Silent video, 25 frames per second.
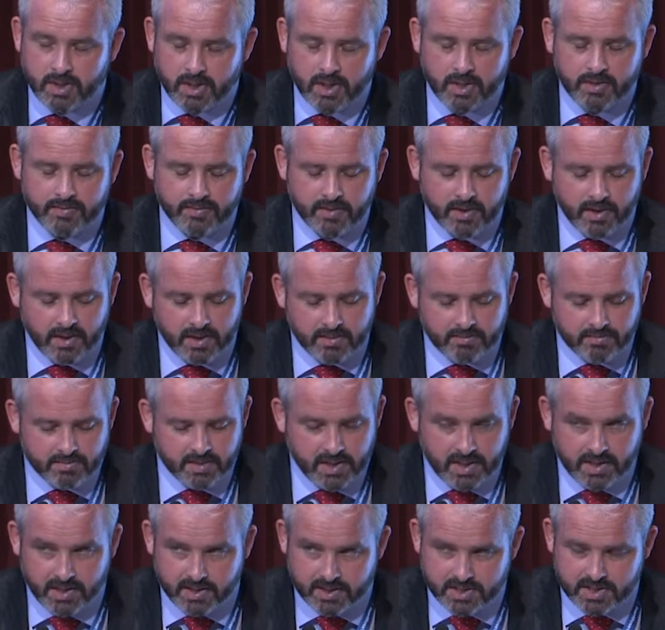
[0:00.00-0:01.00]

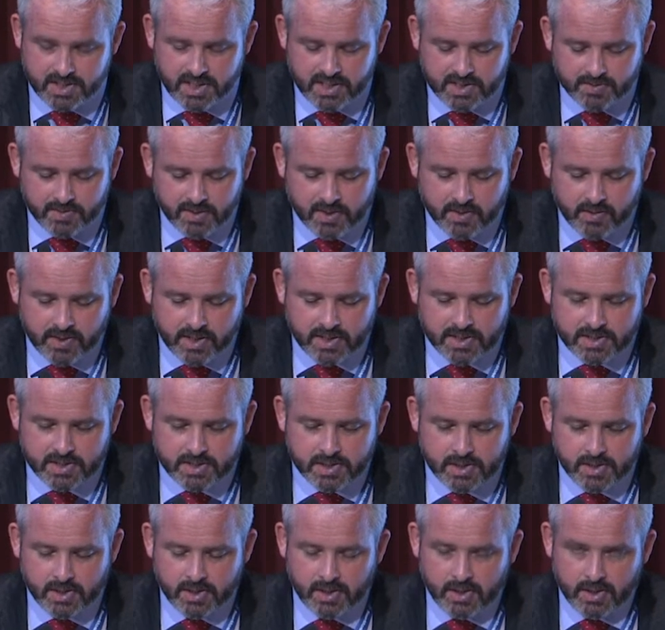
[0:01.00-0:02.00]
And I stand to be corrected.
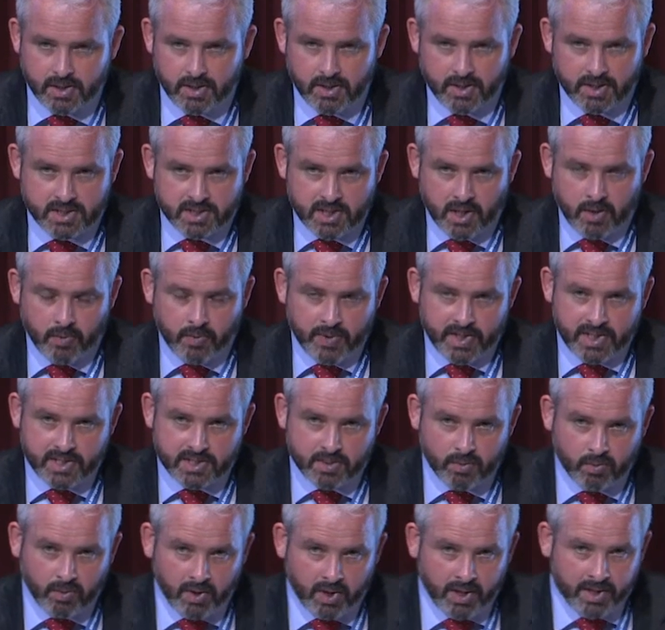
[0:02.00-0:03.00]
There's no
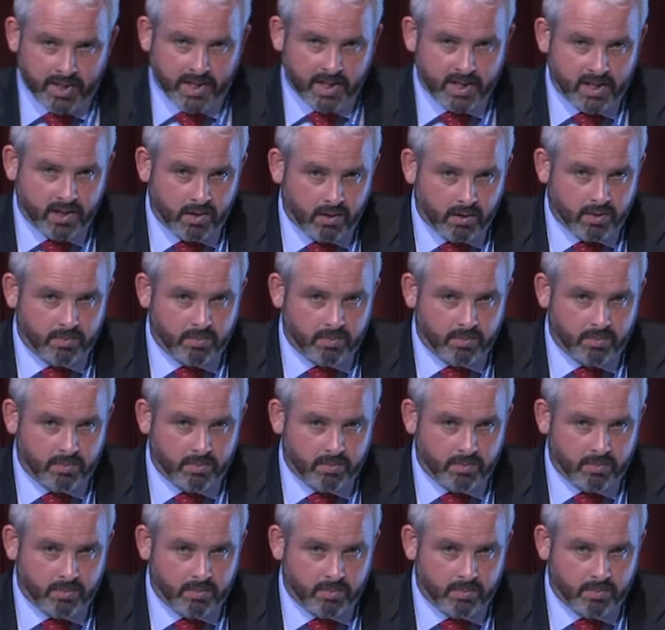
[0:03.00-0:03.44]
reason why there can't